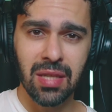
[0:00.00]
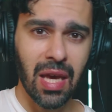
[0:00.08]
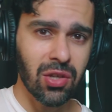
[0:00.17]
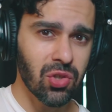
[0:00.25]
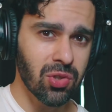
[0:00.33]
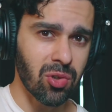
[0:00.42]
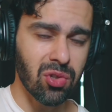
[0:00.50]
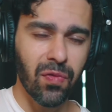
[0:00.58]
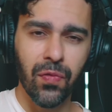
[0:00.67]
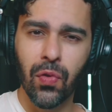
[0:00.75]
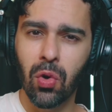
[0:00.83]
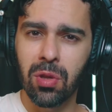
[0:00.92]
Textures,
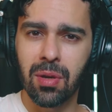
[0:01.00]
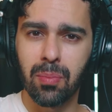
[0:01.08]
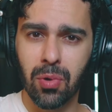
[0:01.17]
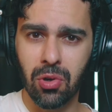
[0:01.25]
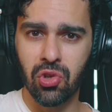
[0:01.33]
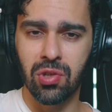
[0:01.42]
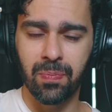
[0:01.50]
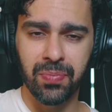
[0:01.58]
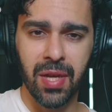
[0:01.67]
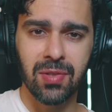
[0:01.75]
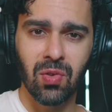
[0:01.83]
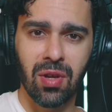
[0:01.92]
full immersion.
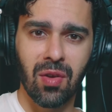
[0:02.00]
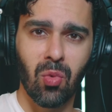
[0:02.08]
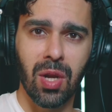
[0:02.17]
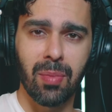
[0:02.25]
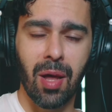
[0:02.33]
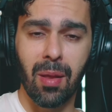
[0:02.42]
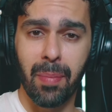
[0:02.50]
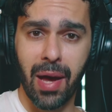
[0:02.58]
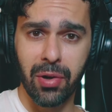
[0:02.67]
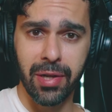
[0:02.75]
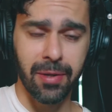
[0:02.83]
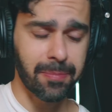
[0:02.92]
That's kind of what I'm all
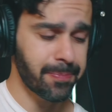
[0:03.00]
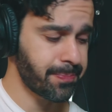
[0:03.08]
about here.